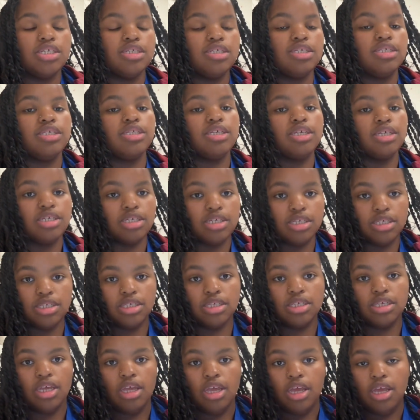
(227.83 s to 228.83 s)

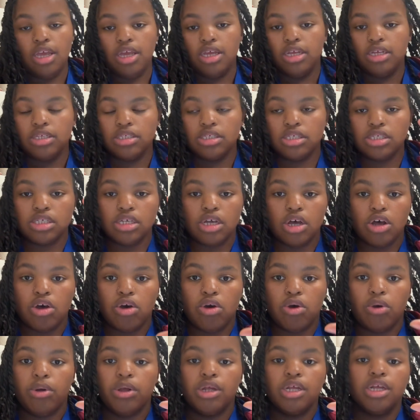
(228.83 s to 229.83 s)
So because of
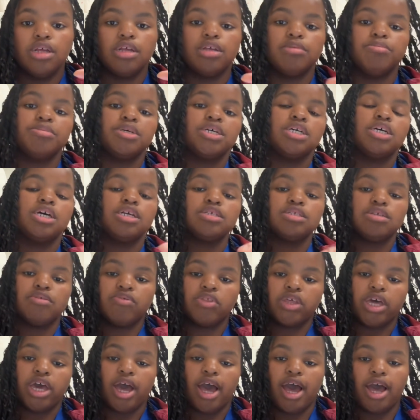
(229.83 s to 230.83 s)
that, I named them
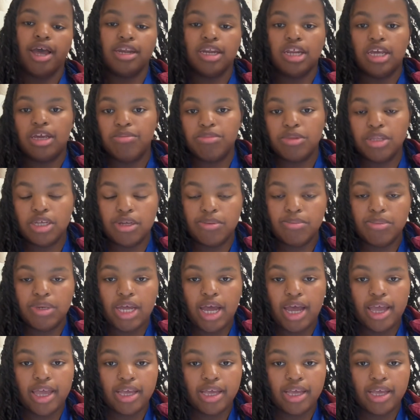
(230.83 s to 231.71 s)
diisomers.